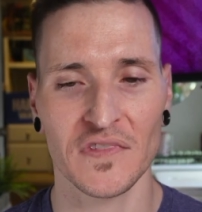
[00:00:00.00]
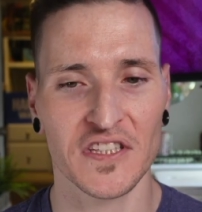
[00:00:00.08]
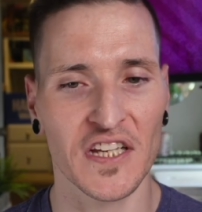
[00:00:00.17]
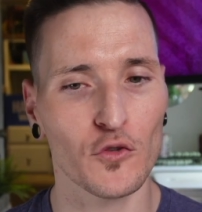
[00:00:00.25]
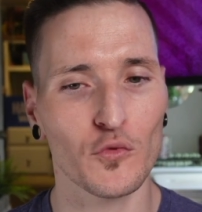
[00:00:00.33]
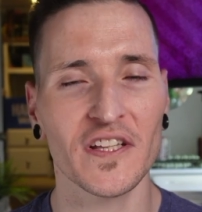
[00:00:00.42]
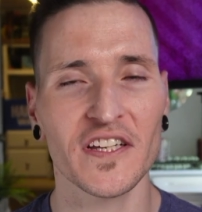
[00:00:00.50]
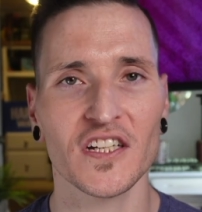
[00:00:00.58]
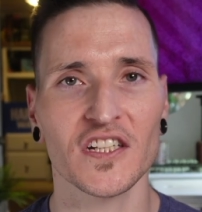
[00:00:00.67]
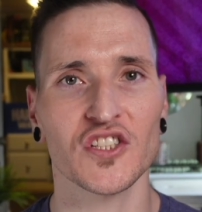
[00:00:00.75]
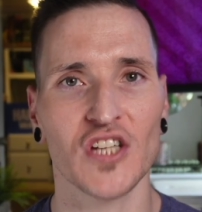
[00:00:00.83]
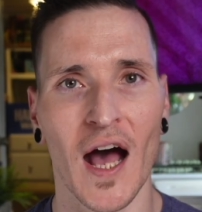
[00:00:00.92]
did a really
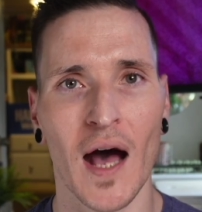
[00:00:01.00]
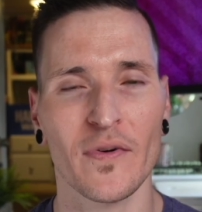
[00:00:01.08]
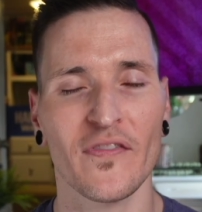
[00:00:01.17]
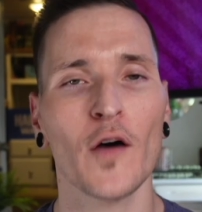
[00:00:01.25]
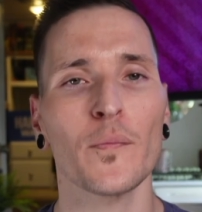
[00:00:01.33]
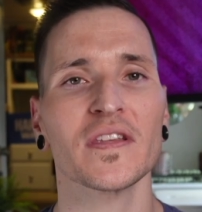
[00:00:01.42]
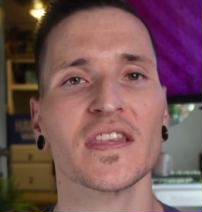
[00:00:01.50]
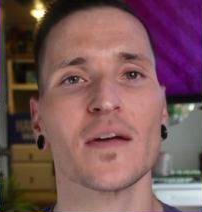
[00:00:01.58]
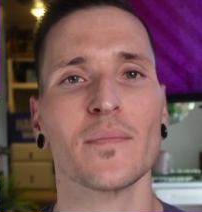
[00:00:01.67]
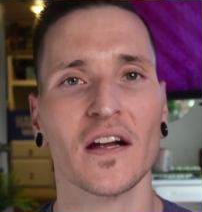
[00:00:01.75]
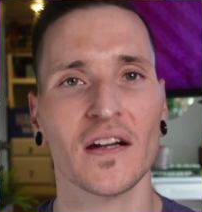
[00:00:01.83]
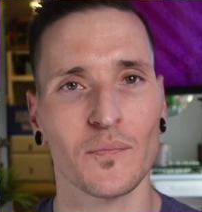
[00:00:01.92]
good job of helping the
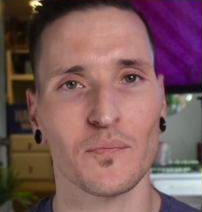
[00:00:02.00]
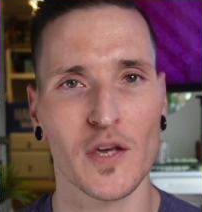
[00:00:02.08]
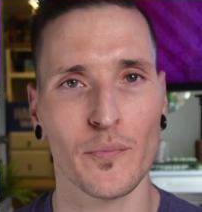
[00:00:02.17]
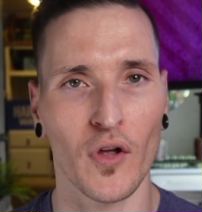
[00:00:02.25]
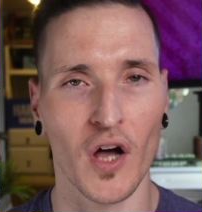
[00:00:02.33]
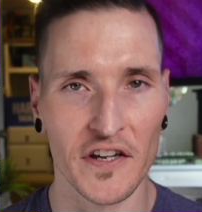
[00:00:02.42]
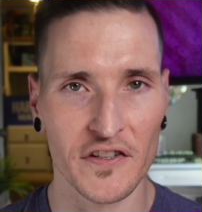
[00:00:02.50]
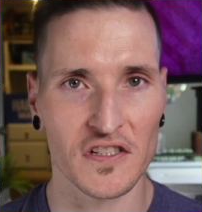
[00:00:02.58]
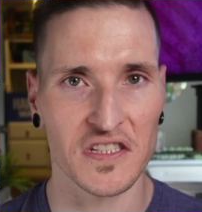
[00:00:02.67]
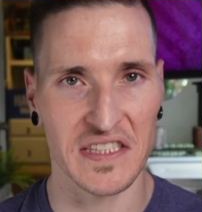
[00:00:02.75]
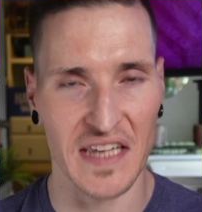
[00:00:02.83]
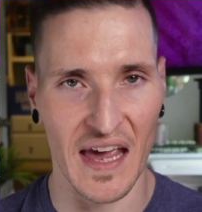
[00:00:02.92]
American people
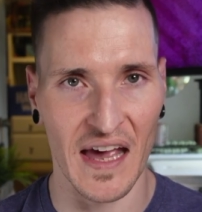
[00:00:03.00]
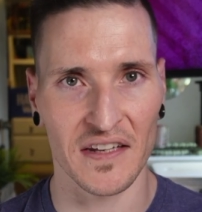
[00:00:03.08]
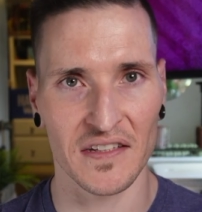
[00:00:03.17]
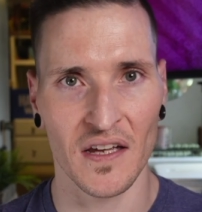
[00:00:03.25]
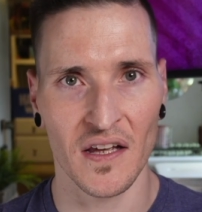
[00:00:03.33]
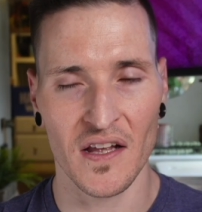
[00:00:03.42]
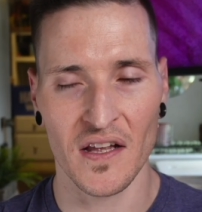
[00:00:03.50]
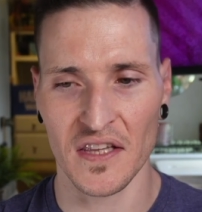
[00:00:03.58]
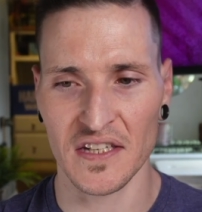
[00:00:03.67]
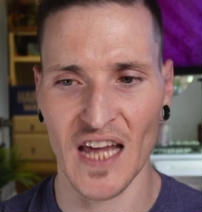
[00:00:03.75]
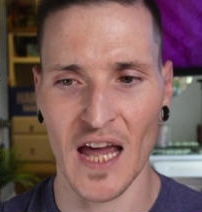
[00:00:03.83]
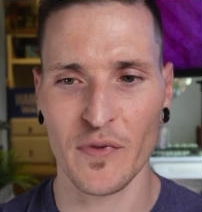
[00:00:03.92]
understand
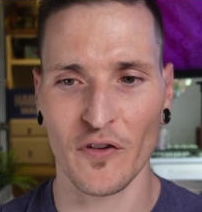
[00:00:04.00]
the type